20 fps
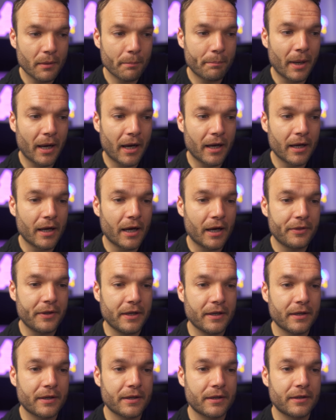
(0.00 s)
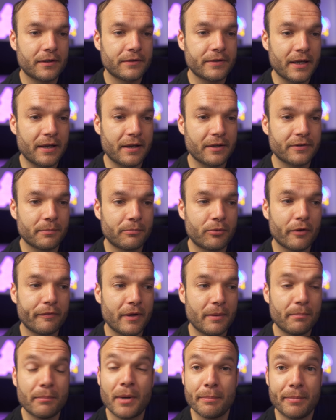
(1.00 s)
But I think taking some
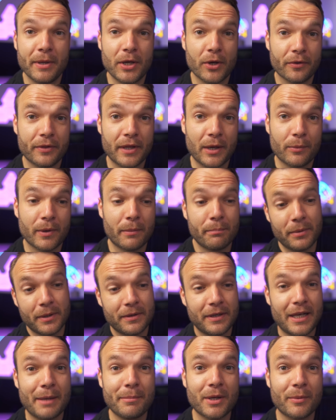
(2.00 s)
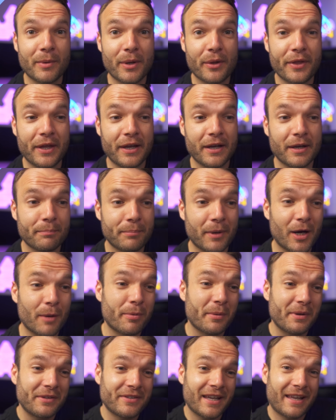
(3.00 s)
profit might be good on that one. But let me know what you think. But I'll
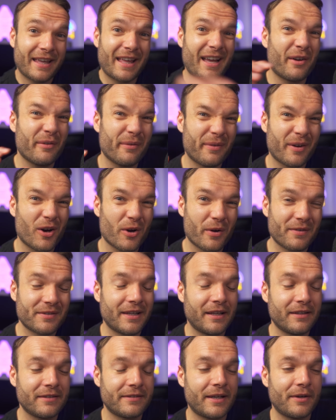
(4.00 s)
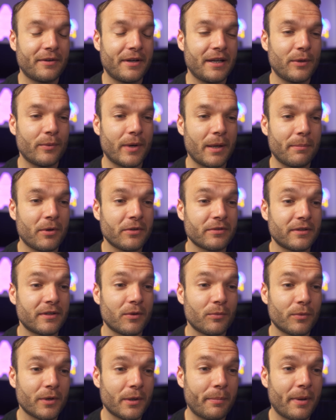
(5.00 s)
probably take it out of Hargreaves Lansdown anyway, because I
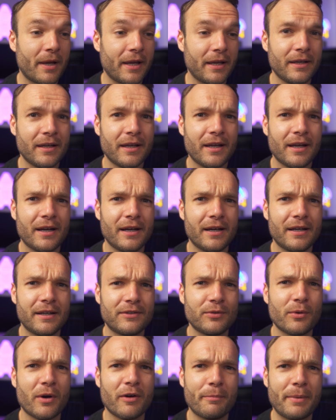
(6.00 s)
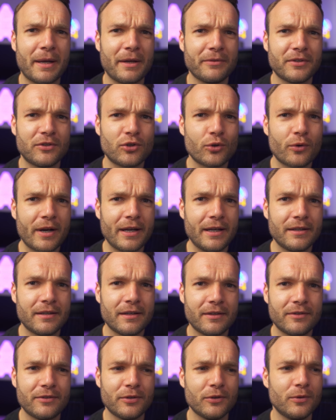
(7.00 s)
don't want to pay uh, £12 a trade
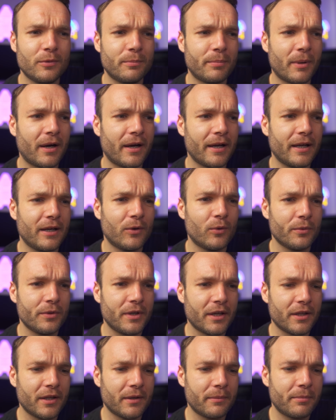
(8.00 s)
to buy all the other